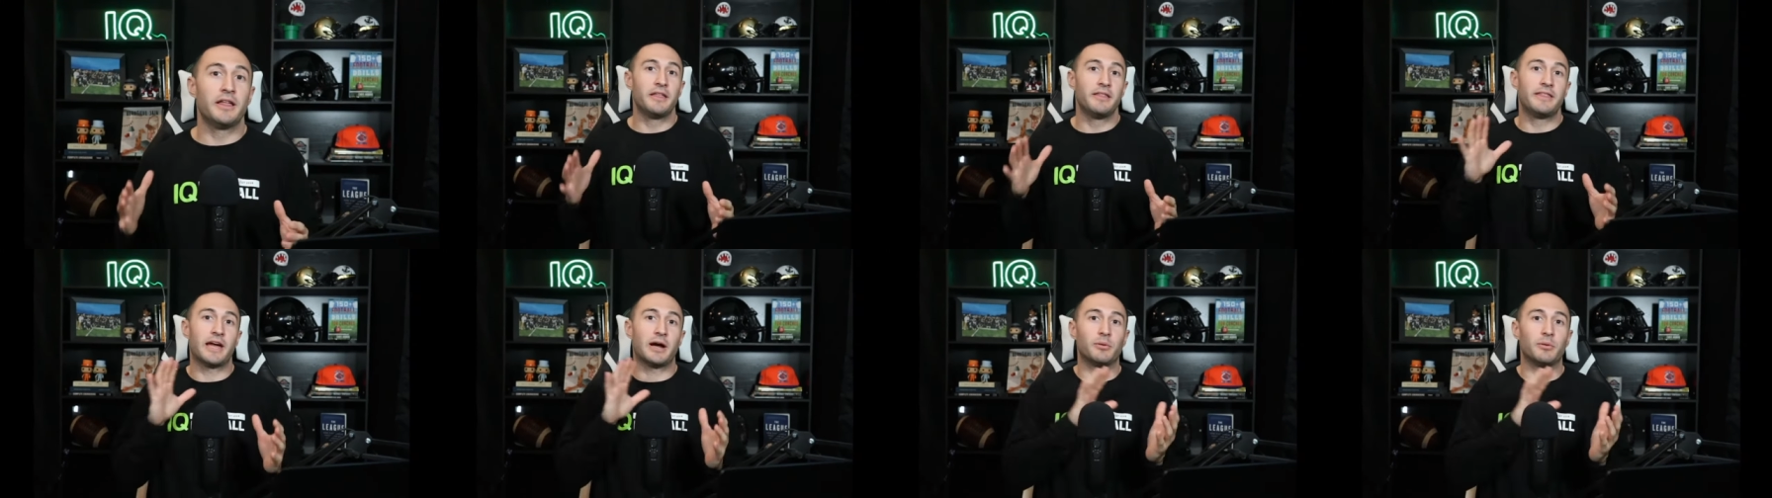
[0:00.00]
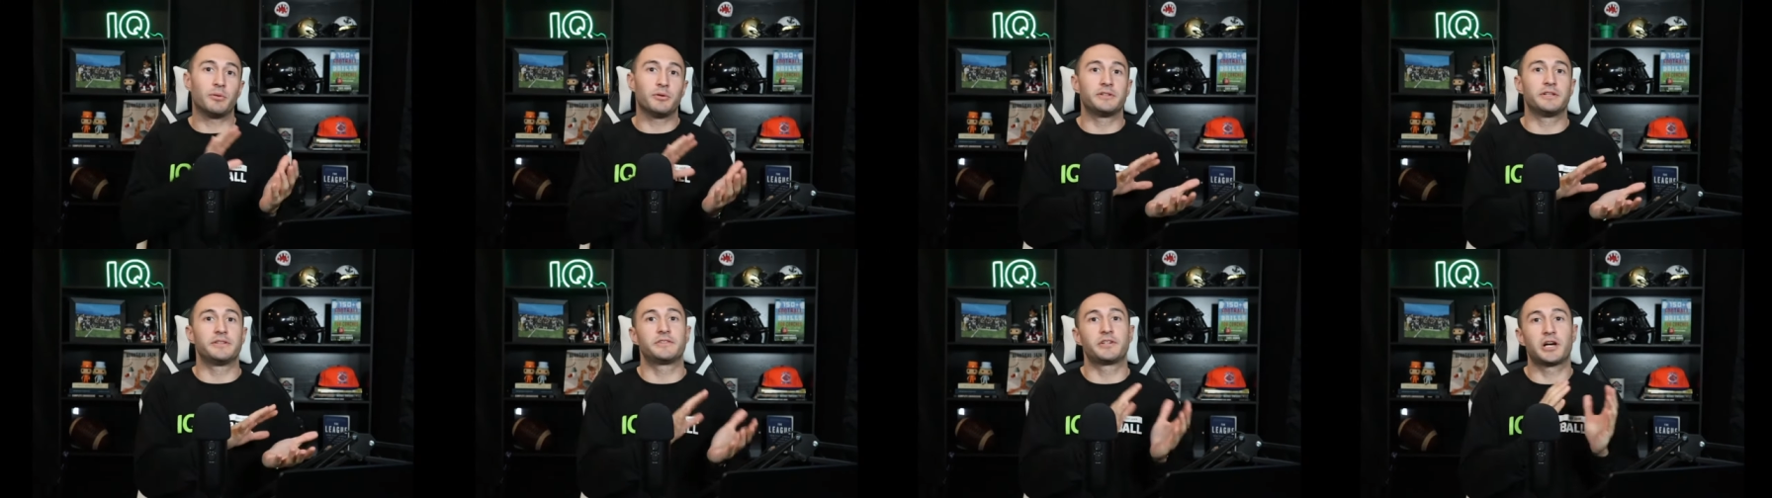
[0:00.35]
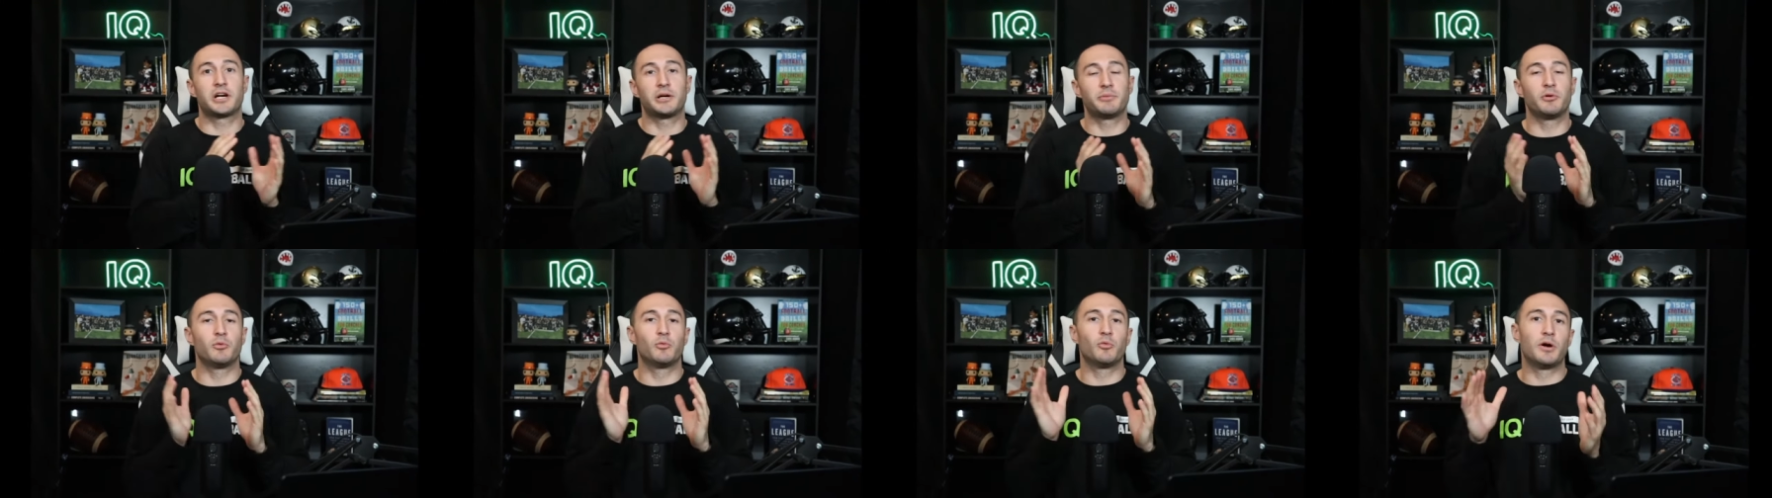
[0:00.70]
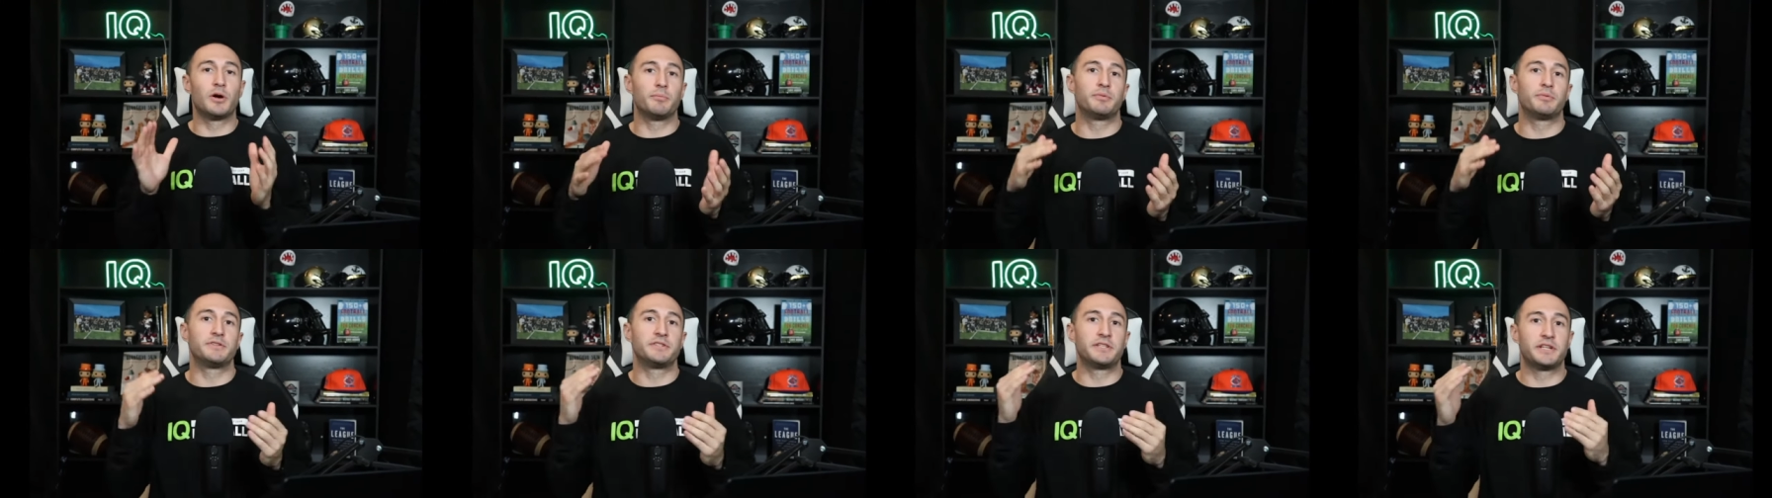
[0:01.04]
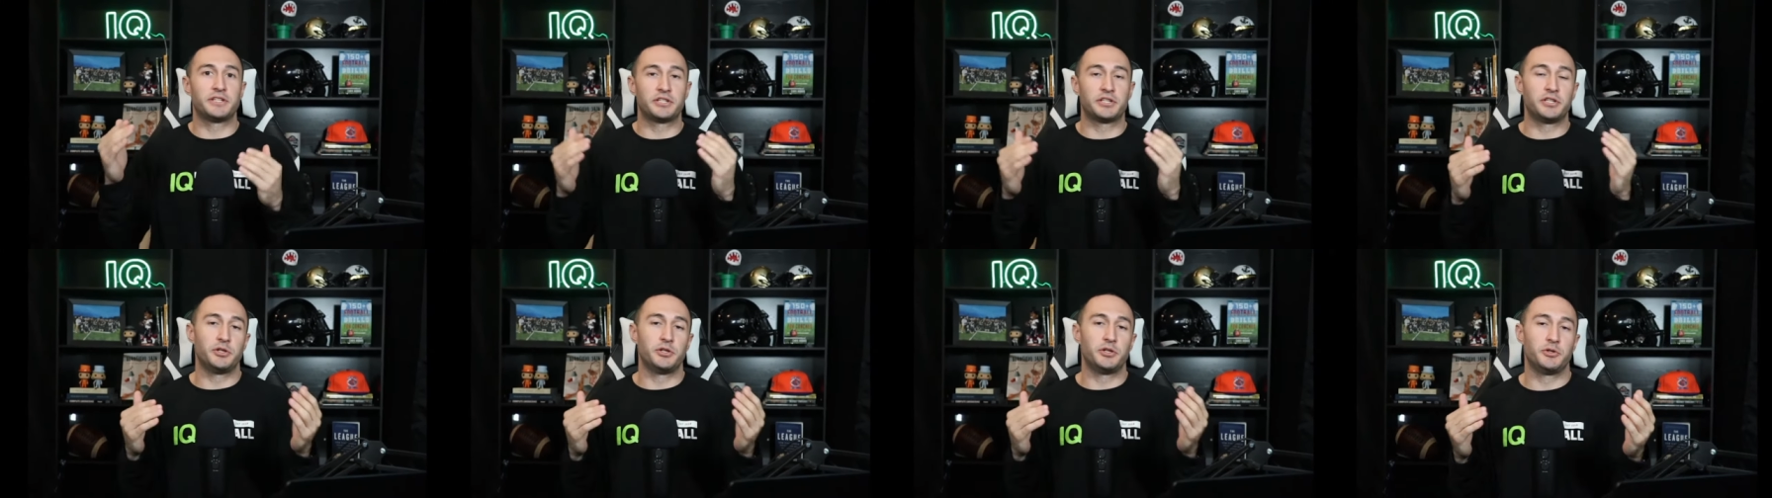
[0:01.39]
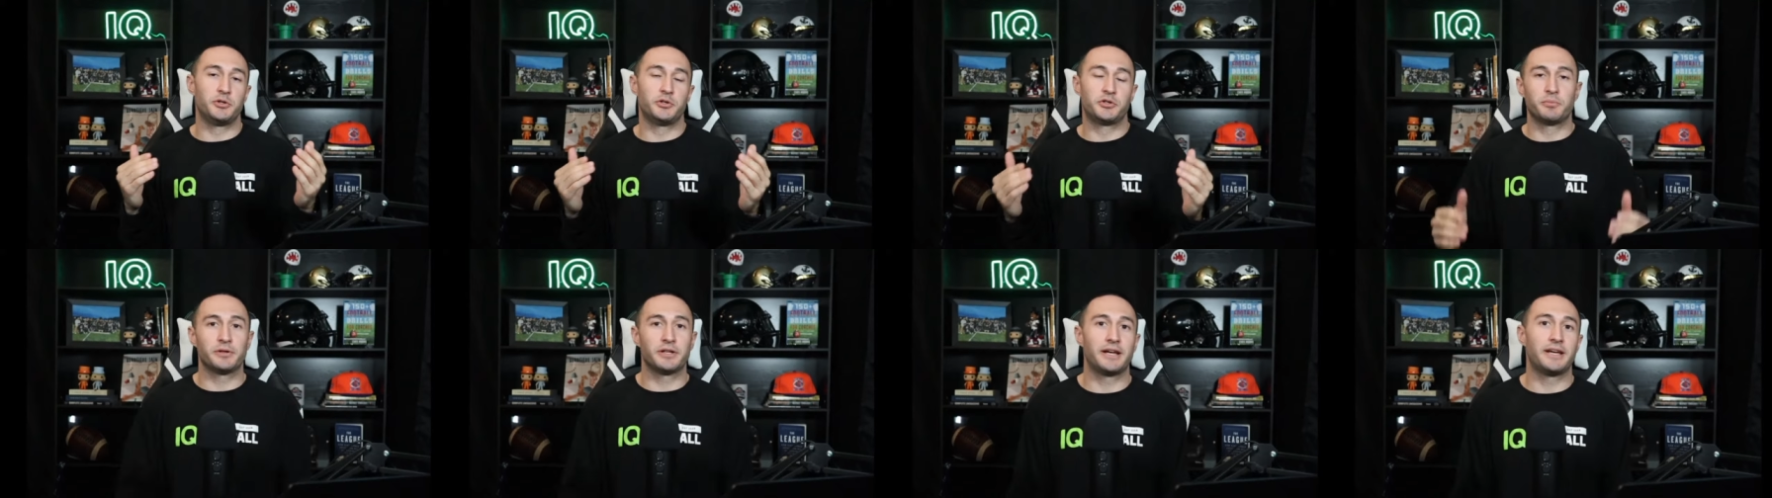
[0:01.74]
That will determine what position you
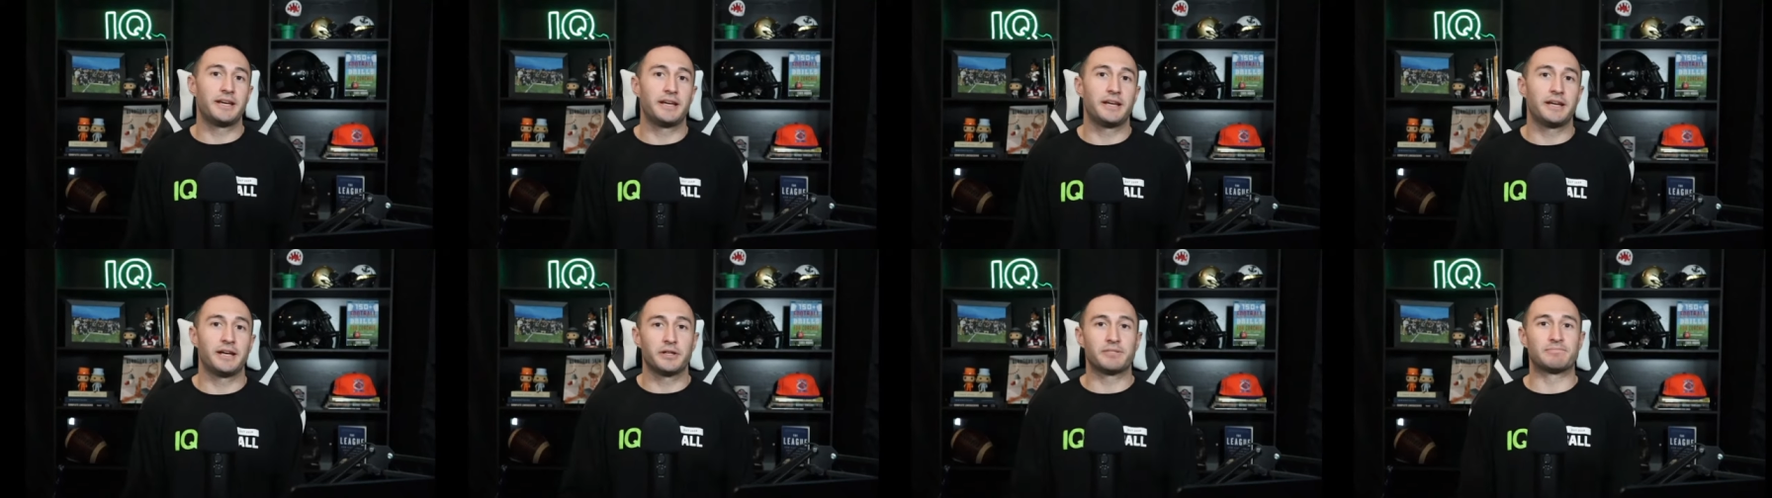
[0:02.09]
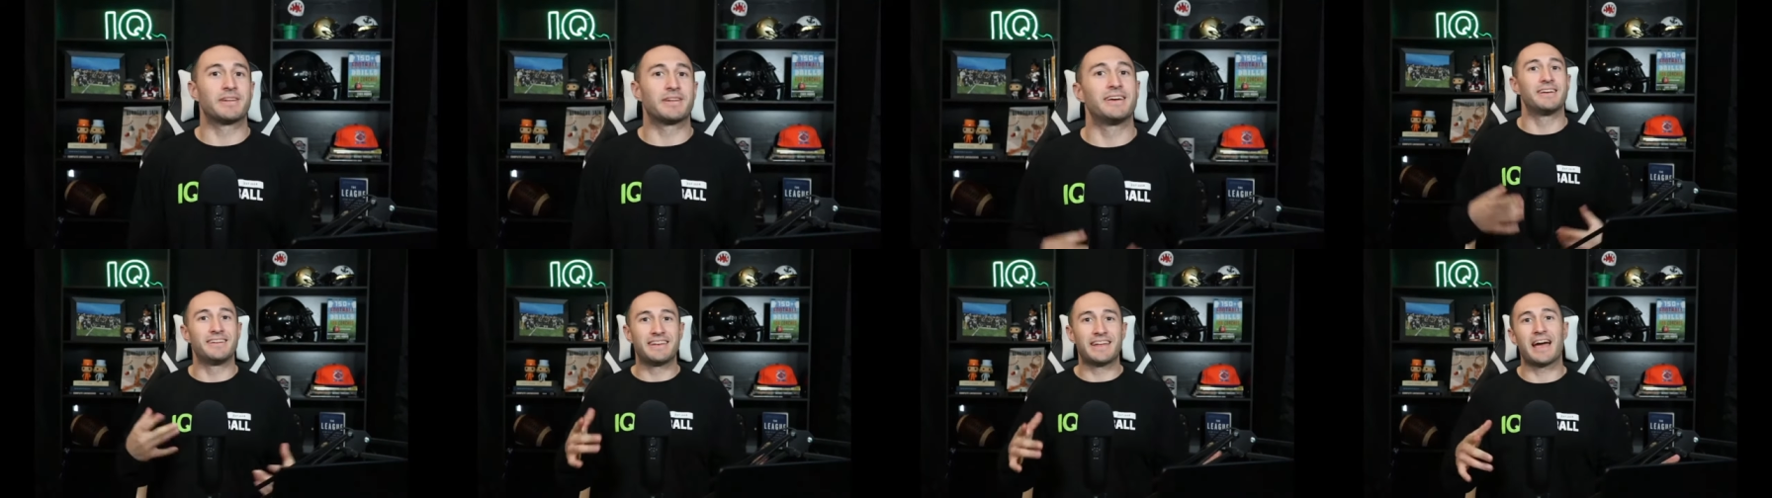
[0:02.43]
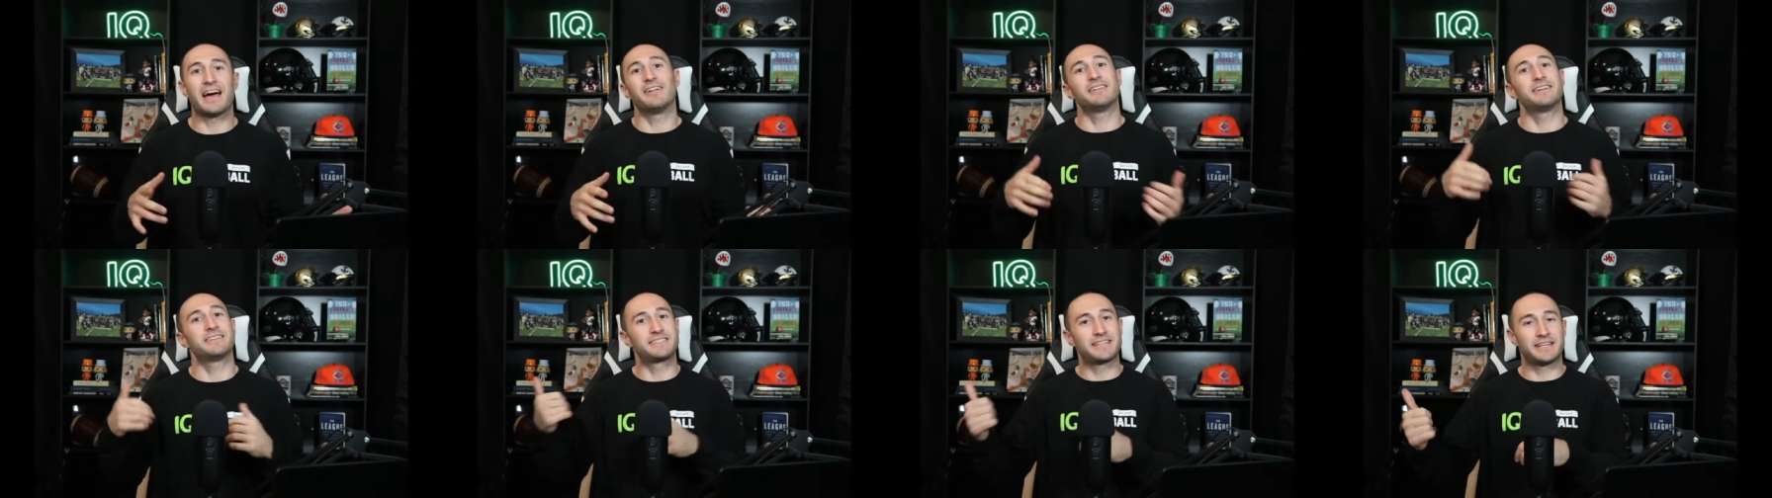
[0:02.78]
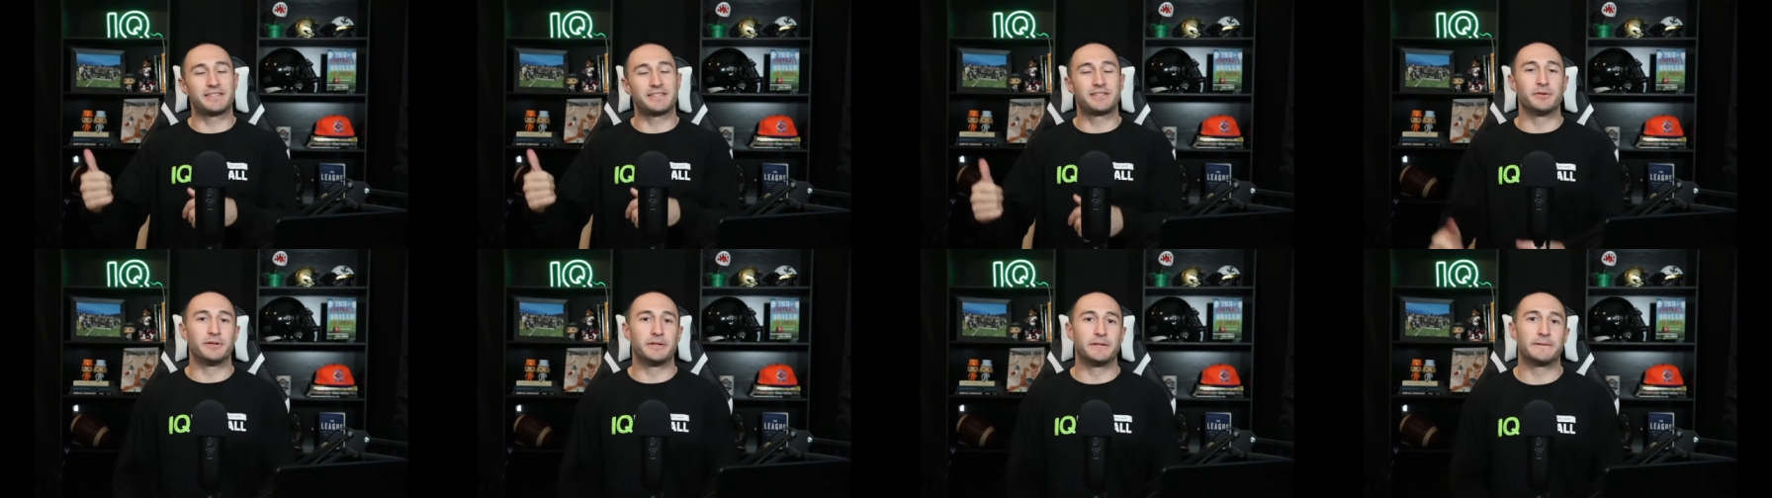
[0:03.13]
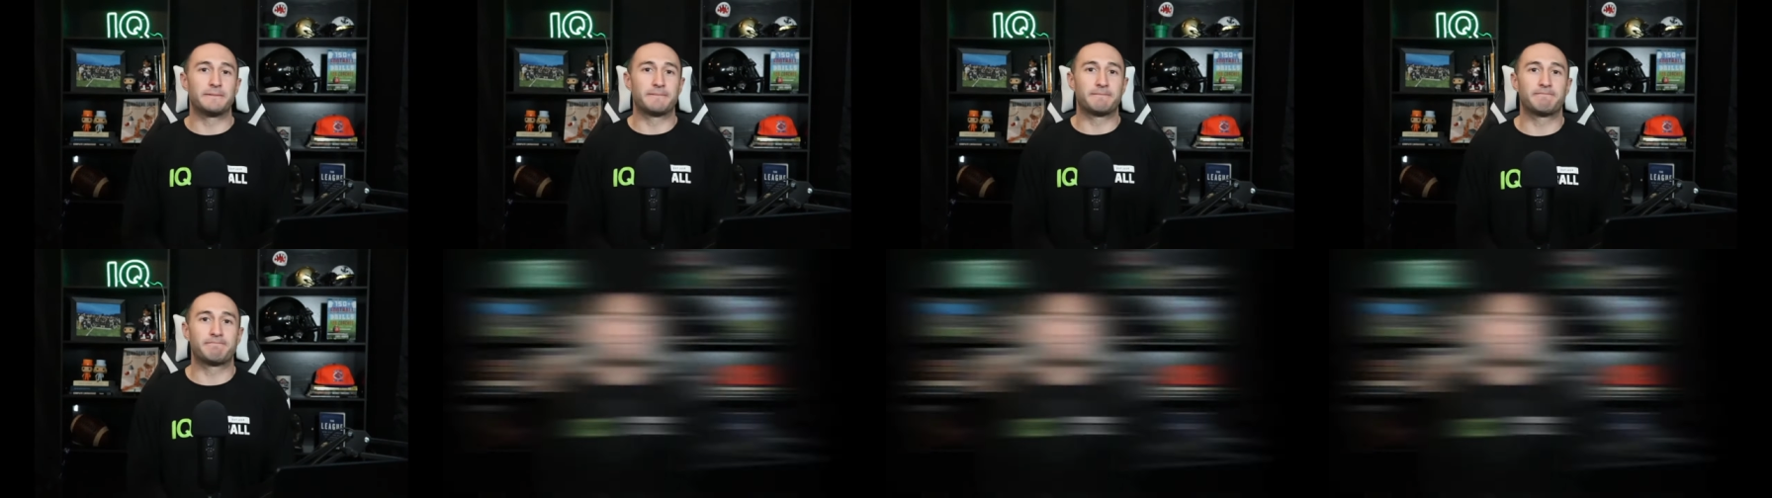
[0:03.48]
should play. Now let's get to it.